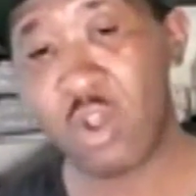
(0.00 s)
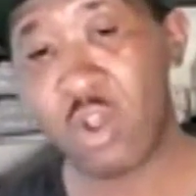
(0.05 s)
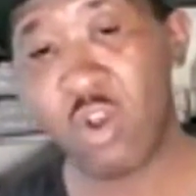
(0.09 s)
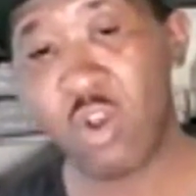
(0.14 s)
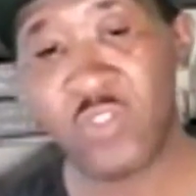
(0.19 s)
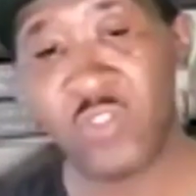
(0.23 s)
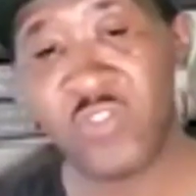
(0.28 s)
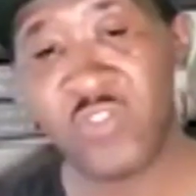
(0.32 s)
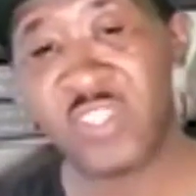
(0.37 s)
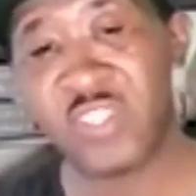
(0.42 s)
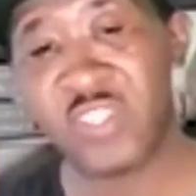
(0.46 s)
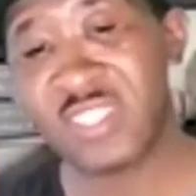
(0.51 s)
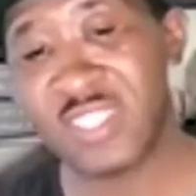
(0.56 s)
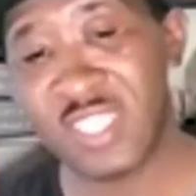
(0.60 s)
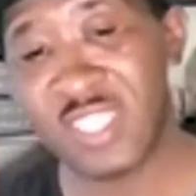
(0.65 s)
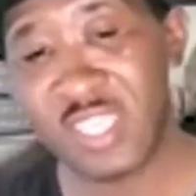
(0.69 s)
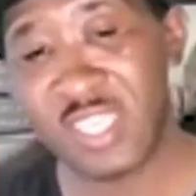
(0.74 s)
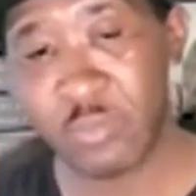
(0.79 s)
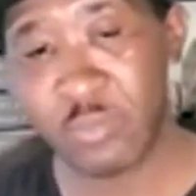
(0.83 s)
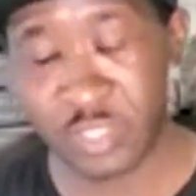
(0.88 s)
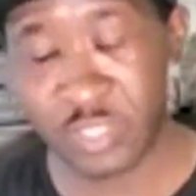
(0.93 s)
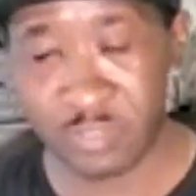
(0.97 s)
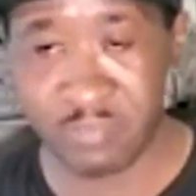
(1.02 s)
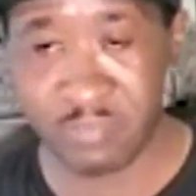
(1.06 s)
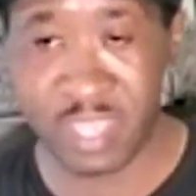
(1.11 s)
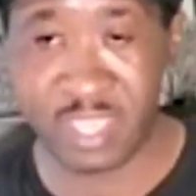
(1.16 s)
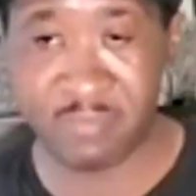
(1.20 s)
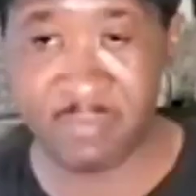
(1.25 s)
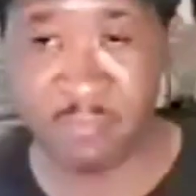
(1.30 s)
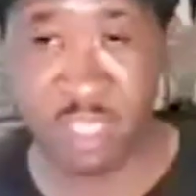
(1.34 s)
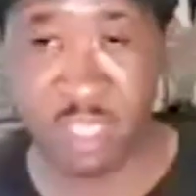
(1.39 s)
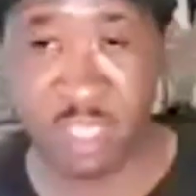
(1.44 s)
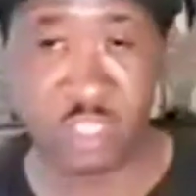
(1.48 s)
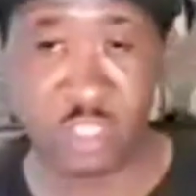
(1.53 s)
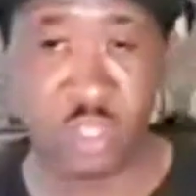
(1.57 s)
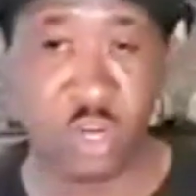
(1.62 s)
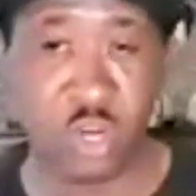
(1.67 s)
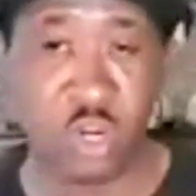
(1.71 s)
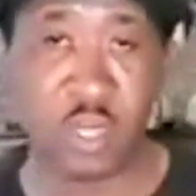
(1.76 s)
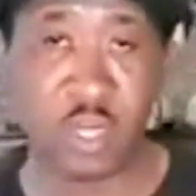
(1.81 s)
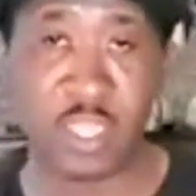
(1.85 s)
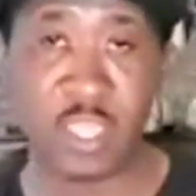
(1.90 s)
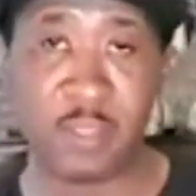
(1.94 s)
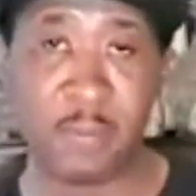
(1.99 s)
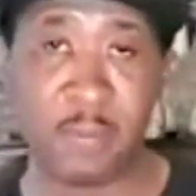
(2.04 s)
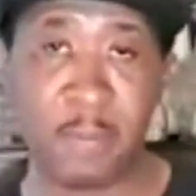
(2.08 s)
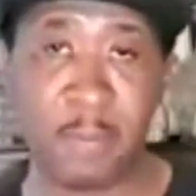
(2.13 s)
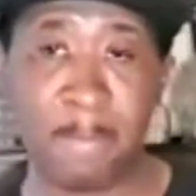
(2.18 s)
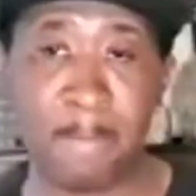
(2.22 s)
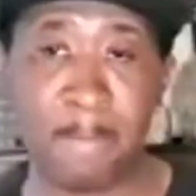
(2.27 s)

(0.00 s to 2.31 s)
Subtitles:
all this did was make me a target.